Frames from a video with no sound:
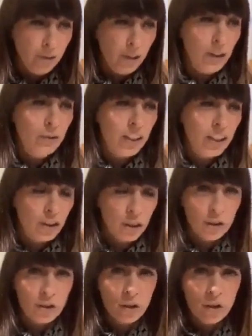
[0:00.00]

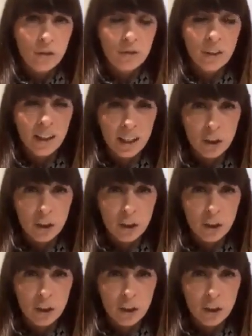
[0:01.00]
foundations of